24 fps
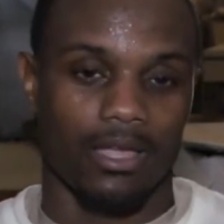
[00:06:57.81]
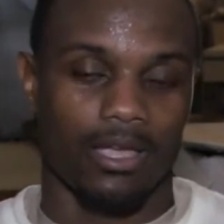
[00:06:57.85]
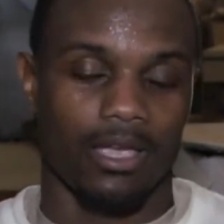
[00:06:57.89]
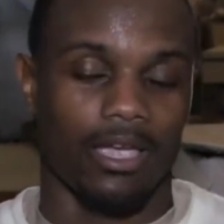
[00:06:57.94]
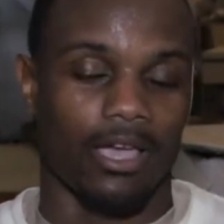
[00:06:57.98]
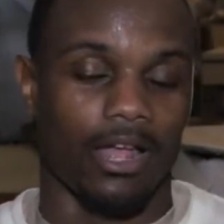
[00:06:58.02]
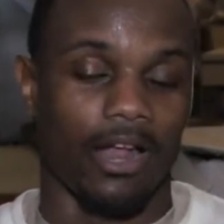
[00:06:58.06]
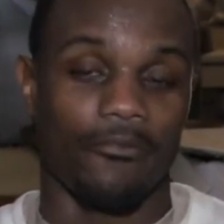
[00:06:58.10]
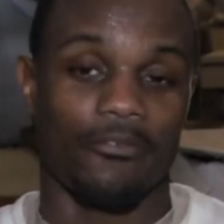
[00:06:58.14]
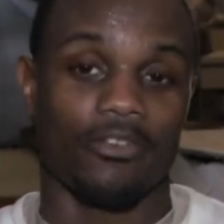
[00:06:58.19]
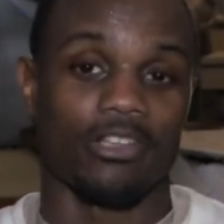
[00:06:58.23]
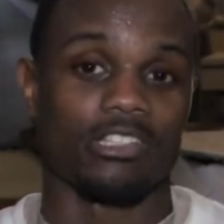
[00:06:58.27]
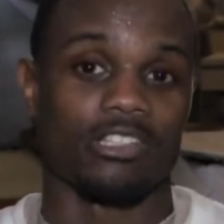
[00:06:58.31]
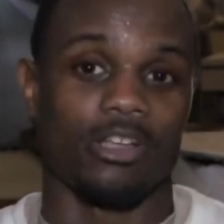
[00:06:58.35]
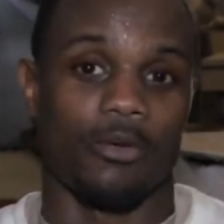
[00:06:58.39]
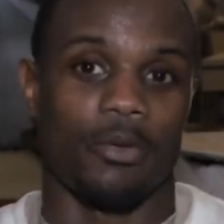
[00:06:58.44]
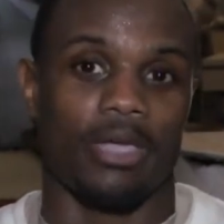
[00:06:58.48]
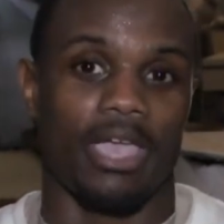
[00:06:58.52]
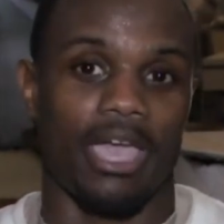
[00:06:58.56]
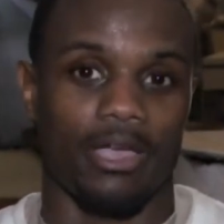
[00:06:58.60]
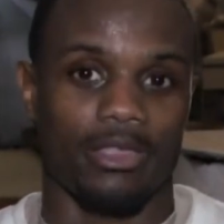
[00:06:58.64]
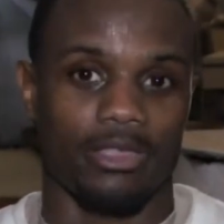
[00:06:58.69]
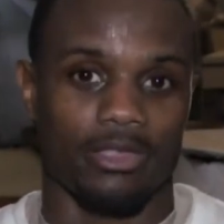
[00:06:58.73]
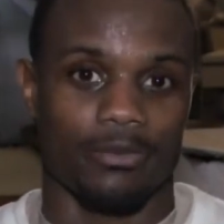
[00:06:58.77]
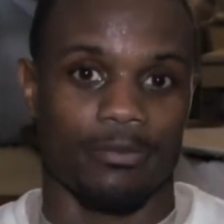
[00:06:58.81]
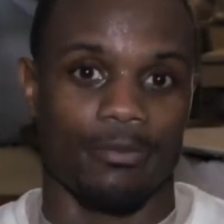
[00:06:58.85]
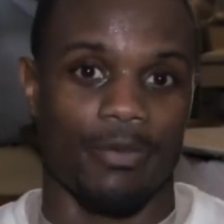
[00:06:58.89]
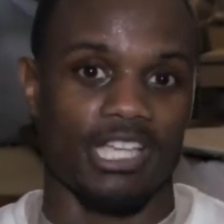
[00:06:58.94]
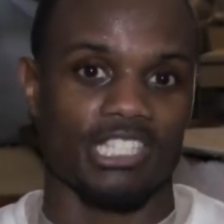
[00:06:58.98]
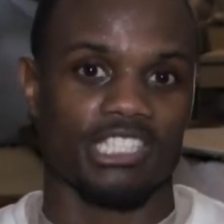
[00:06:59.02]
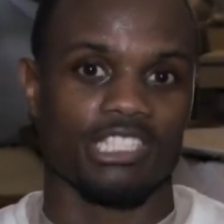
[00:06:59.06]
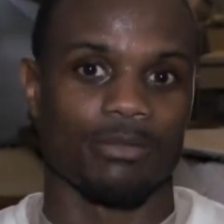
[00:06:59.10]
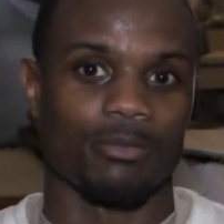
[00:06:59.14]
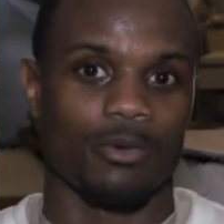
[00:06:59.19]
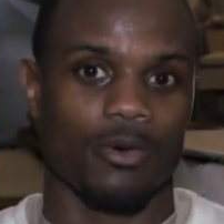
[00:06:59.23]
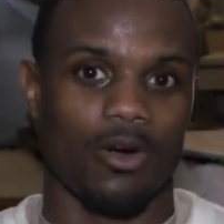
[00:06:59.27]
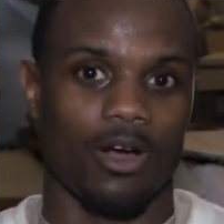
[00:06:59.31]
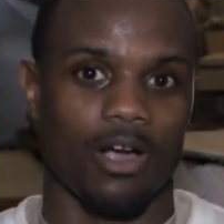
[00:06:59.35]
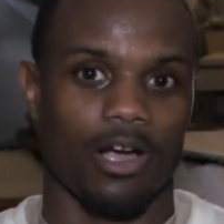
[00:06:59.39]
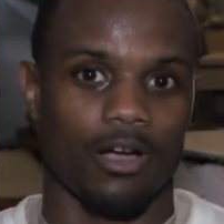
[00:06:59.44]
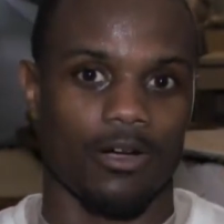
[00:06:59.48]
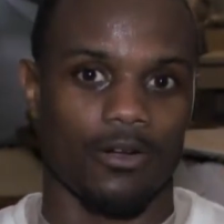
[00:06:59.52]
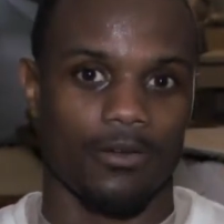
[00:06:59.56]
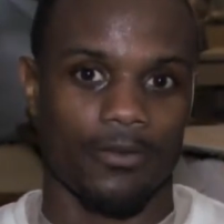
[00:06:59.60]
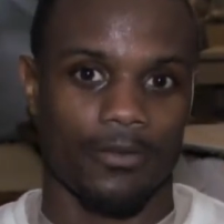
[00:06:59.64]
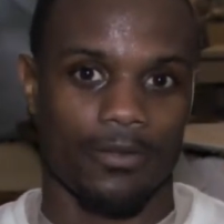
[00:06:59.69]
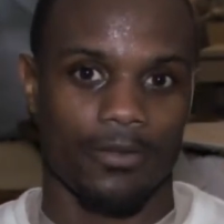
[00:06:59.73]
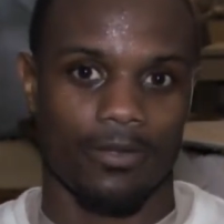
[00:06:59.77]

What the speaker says: And I feel as though we got the best gym around.